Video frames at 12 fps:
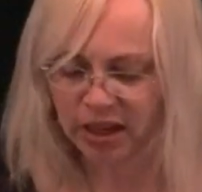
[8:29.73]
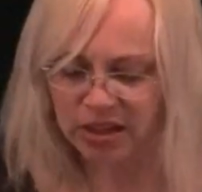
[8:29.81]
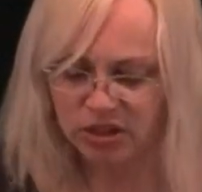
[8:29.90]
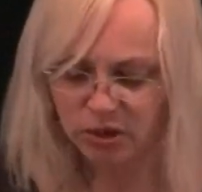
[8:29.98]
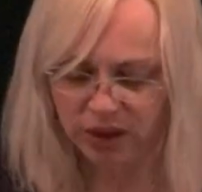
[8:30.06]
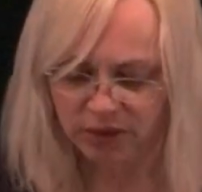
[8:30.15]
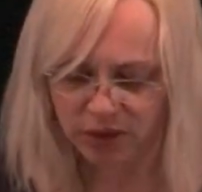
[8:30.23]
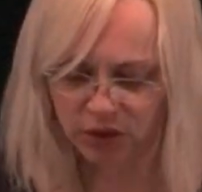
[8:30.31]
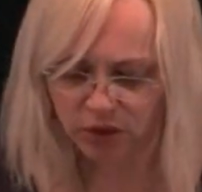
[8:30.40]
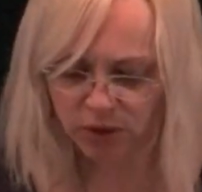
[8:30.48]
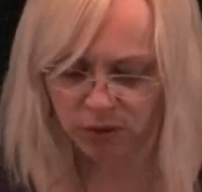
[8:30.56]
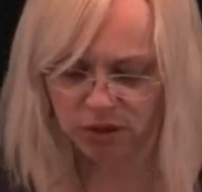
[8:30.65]
So even
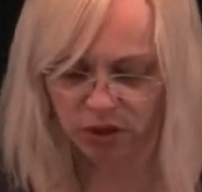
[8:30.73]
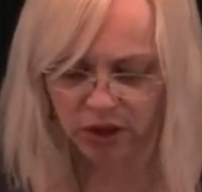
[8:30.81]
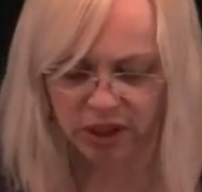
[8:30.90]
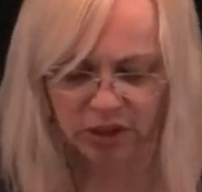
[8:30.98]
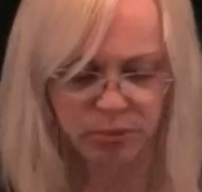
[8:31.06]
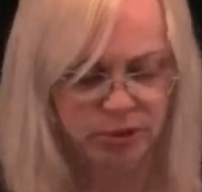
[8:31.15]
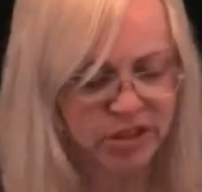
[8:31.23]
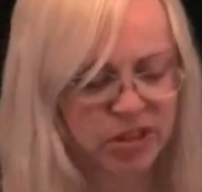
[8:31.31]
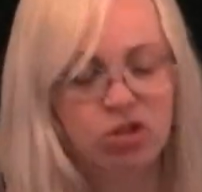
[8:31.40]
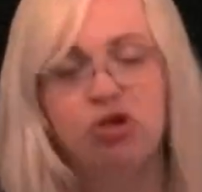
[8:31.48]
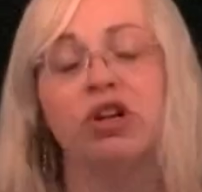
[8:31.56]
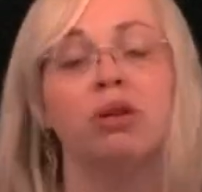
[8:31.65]
though there was already a
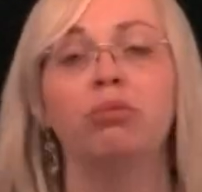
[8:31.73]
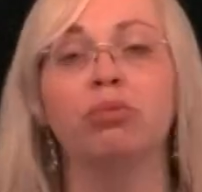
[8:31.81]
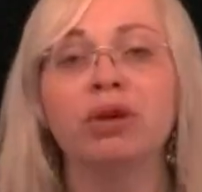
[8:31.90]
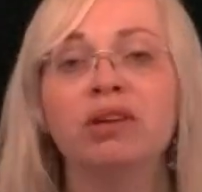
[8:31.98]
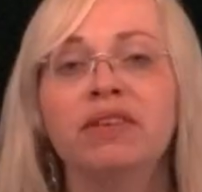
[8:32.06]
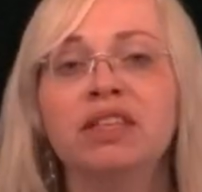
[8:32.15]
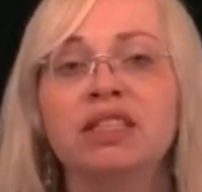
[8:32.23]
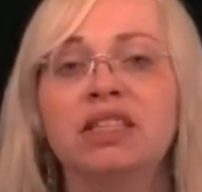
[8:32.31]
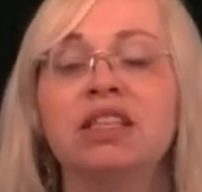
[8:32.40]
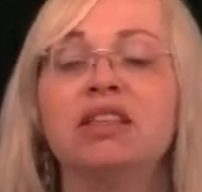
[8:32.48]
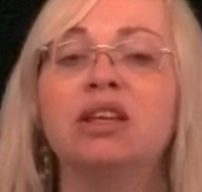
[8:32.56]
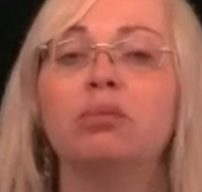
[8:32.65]
procedure done
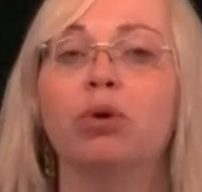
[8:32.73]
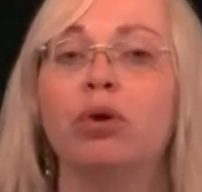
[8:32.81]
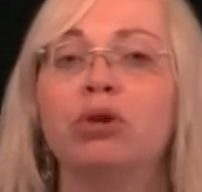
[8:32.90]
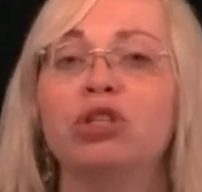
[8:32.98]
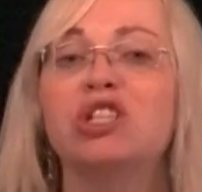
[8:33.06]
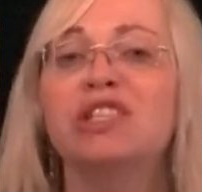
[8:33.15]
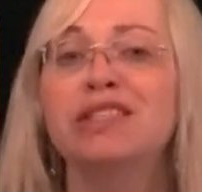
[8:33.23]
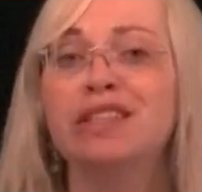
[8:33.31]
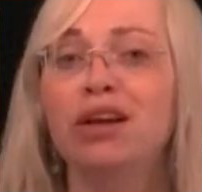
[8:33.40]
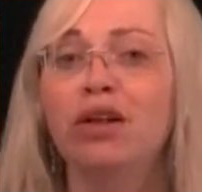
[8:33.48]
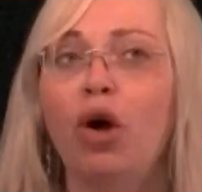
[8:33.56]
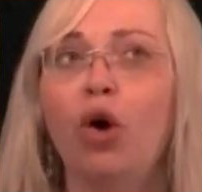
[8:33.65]
previously, the approach is
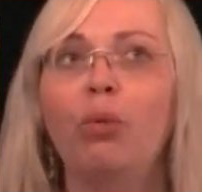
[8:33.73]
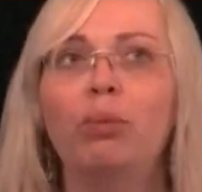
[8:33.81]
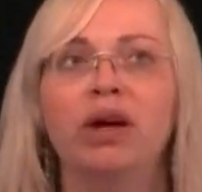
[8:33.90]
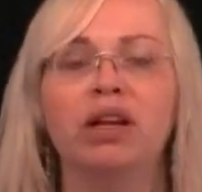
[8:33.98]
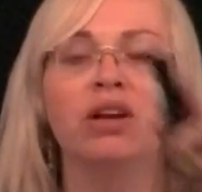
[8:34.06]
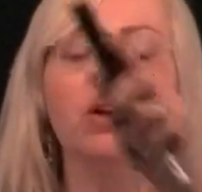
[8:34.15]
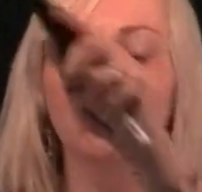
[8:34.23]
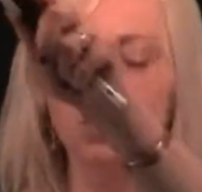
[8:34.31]
still open